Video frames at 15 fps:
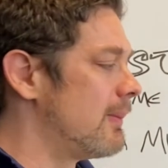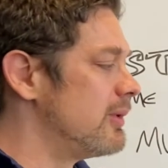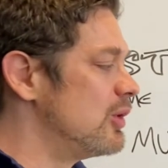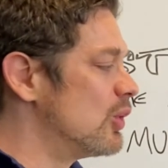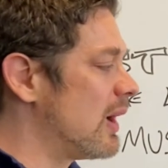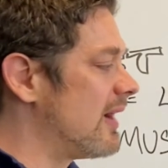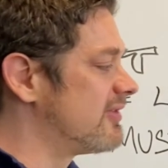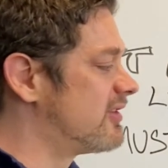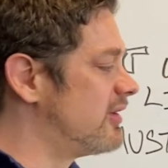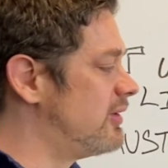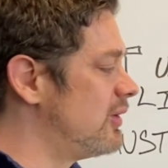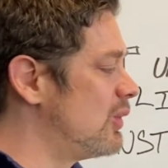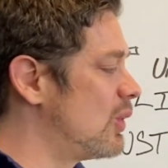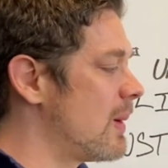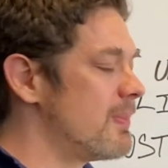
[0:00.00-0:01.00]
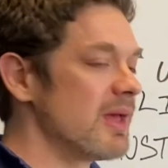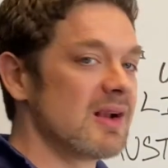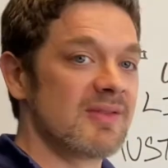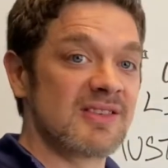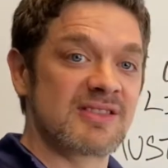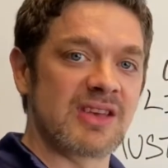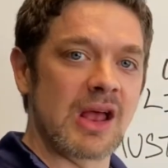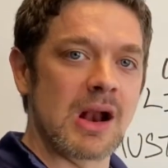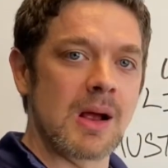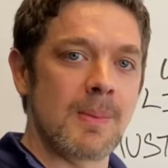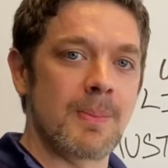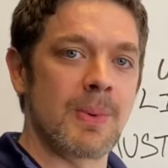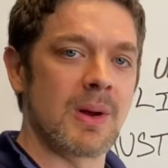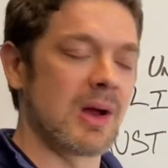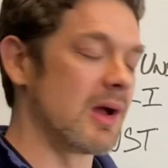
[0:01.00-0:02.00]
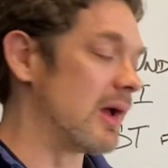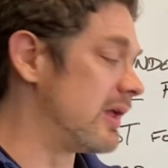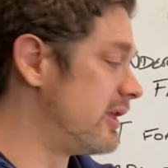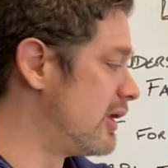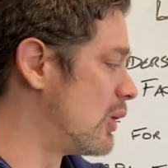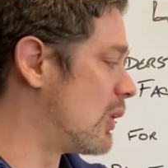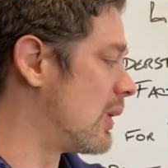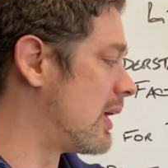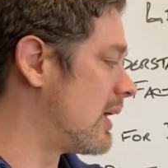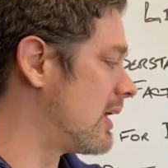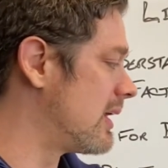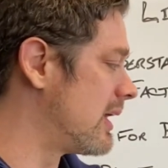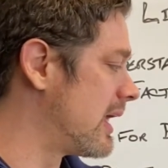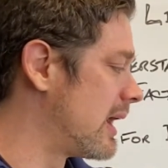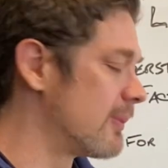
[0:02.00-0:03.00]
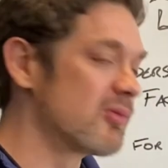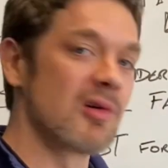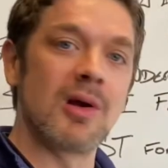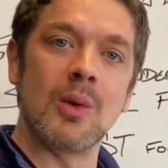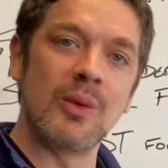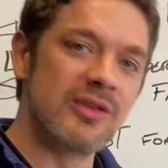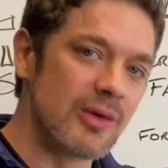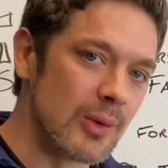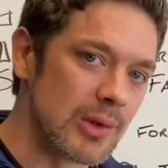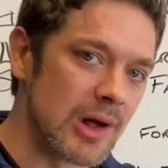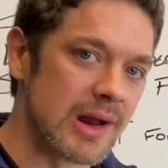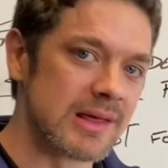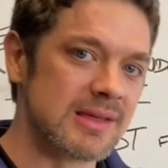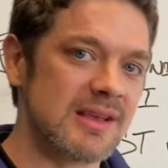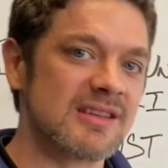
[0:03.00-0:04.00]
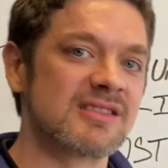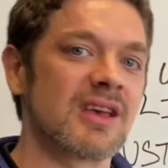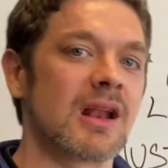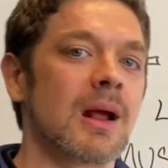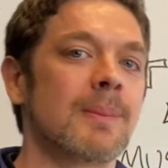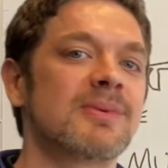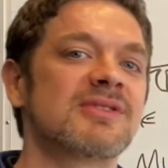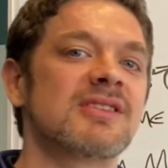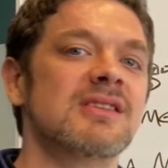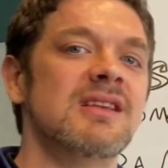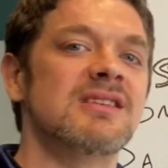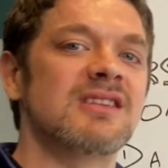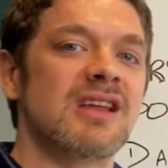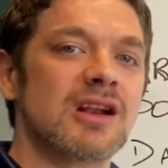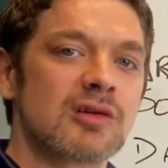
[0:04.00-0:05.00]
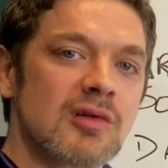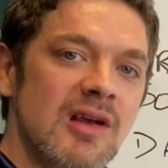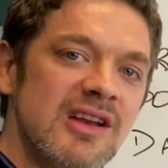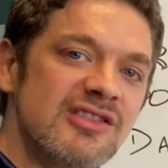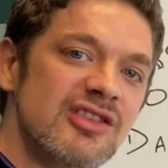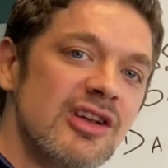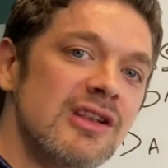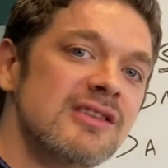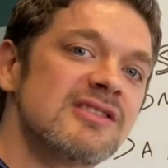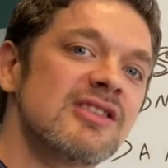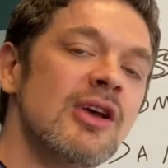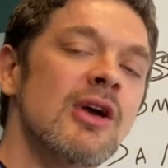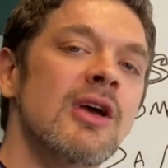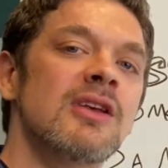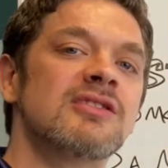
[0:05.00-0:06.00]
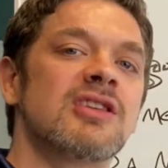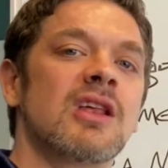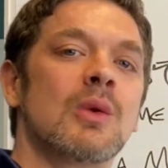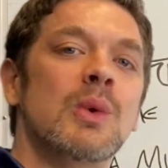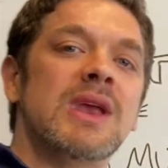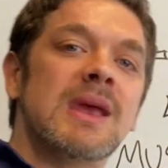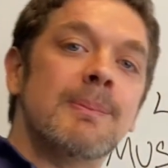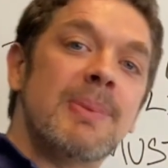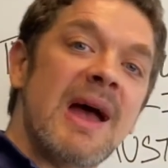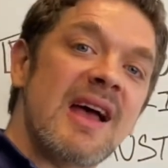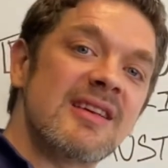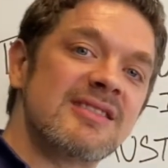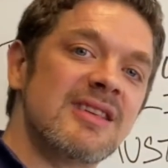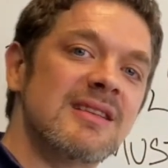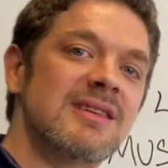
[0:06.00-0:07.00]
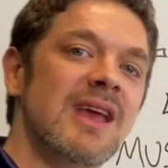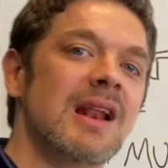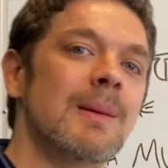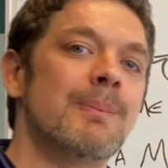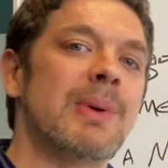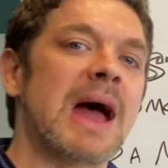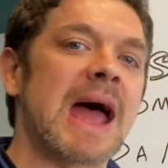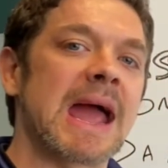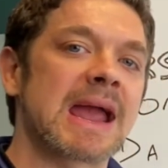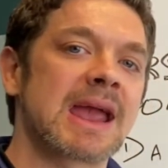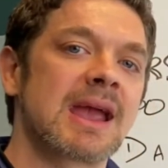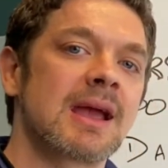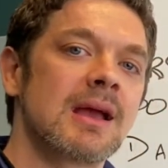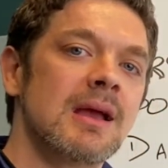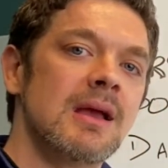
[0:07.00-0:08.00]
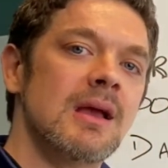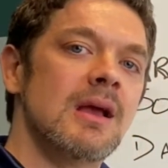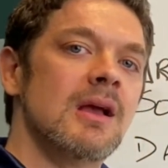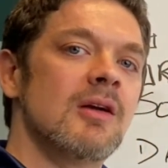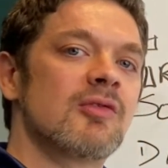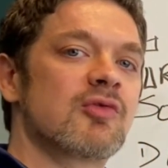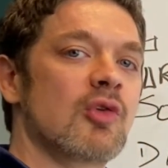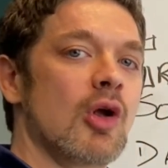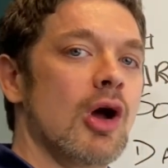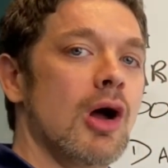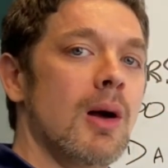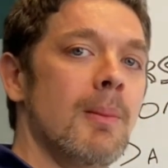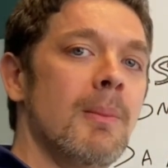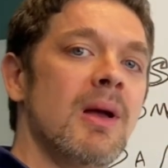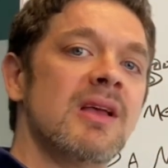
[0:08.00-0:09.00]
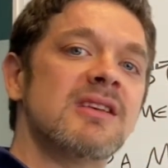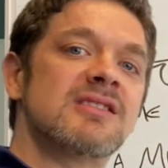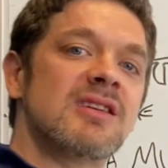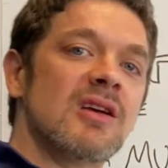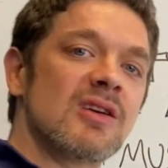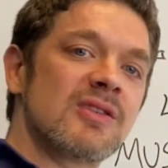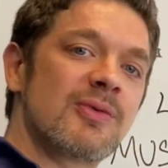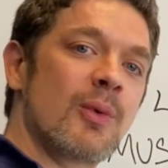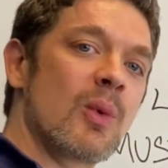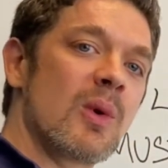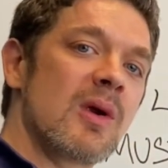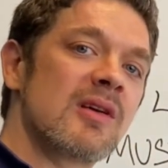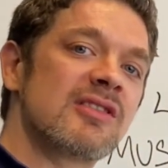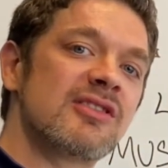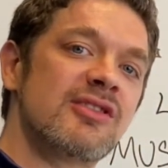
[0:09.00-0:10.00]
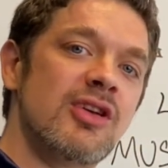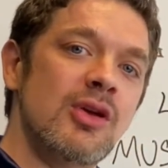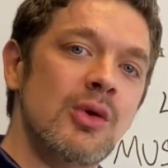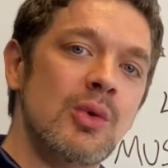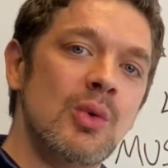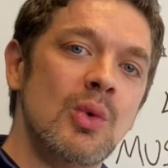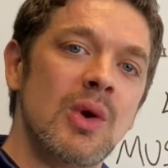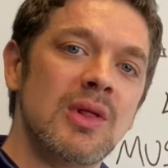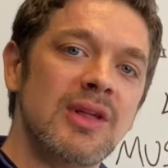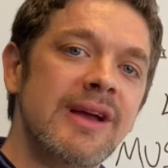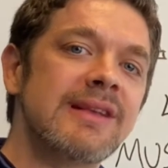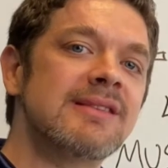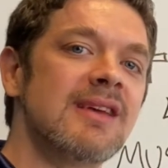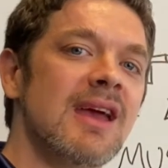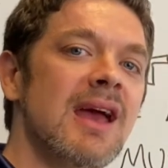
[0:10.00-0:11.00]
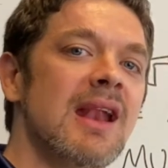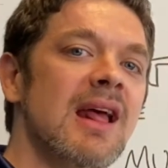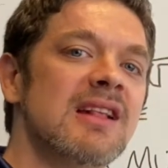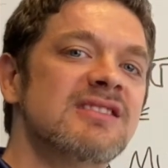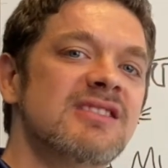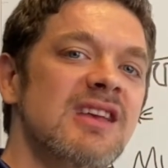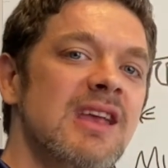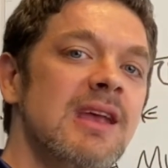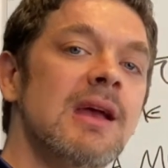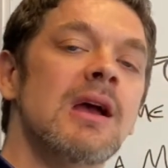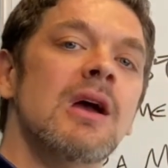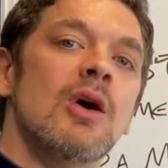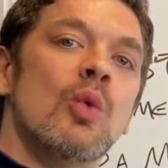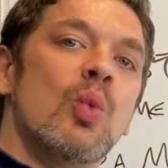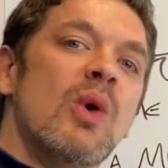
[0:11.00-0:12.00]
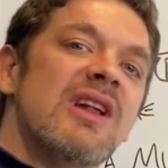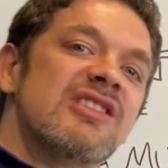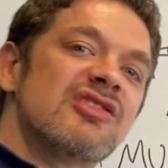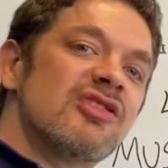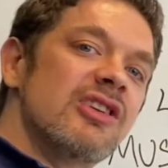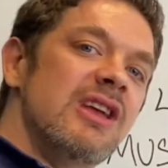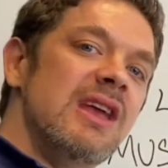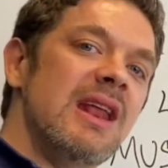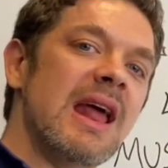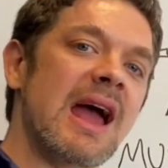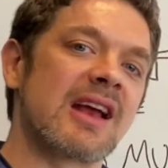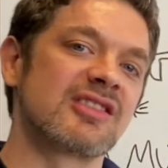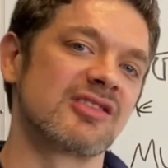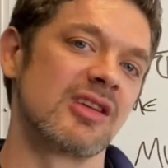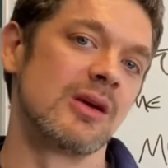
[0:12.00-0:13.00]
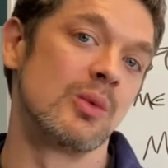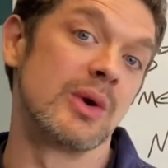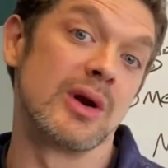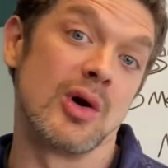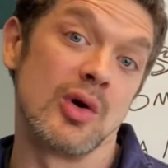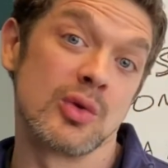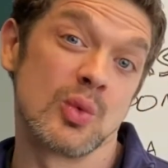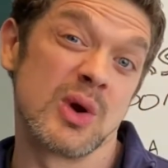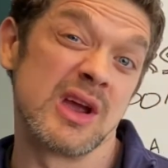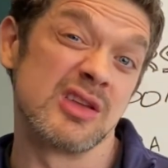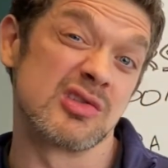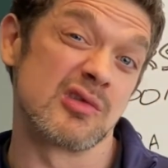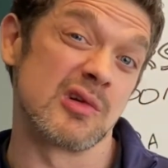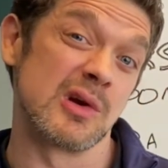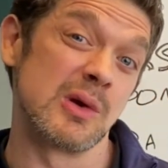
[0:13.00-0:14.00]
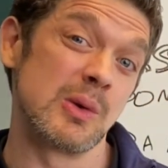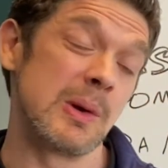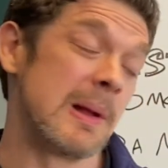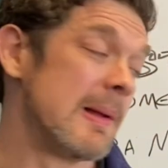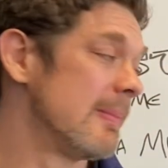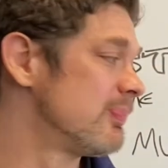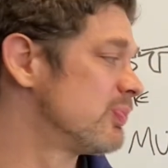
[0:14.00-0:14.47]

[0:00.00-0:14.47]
You'll have to do a bit of a setup. At Upgrow, we do a lot of these setups, these integrations, so that we can pass the data back from Salesforce to LinkedIn and see which lead actually went all the way through.